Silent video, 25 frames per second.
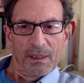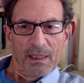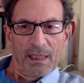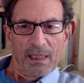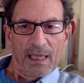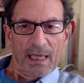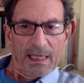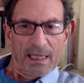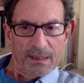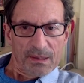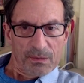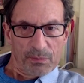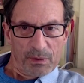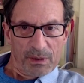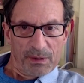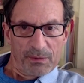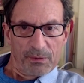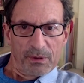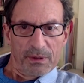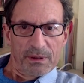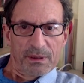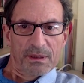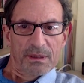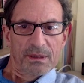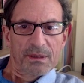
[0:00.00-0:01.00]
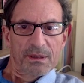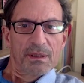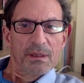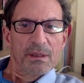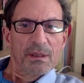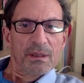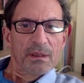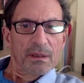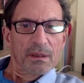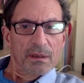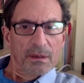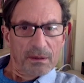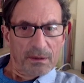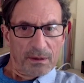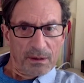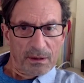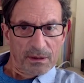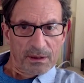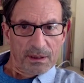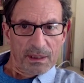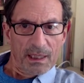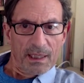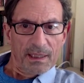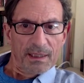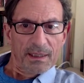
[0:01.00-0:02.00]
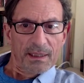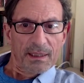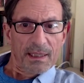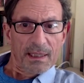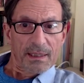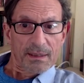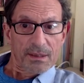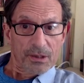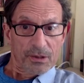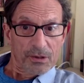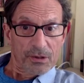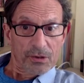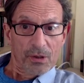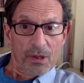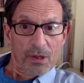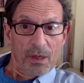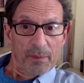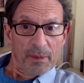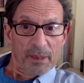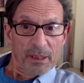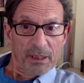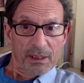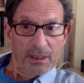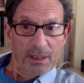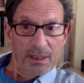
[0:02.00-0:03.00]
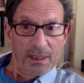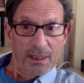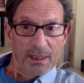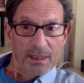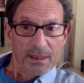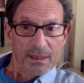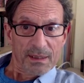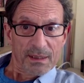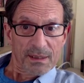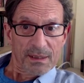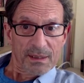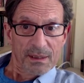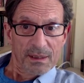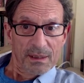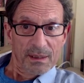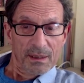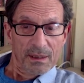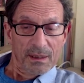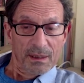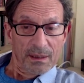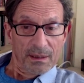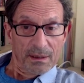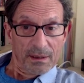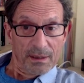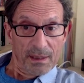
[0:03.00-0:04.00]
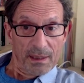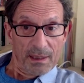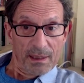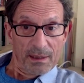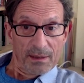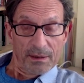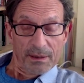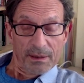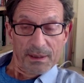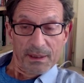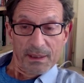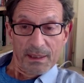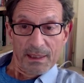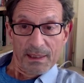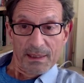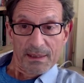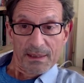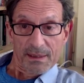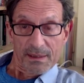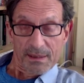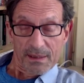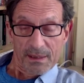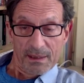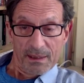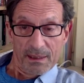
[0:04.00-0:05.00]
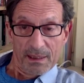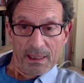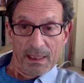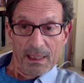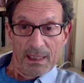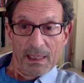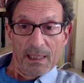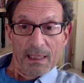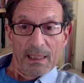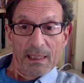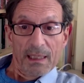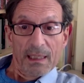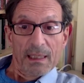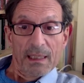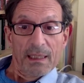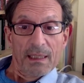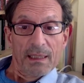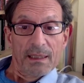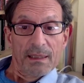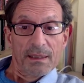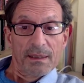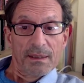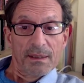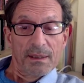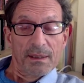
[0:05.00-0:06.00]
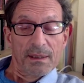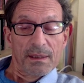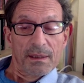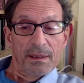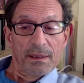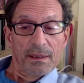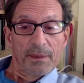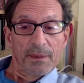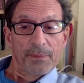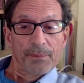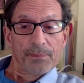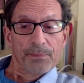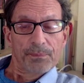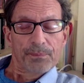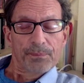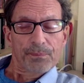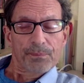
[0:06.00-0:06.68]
as we would look at it as a trauma case nowadays in um,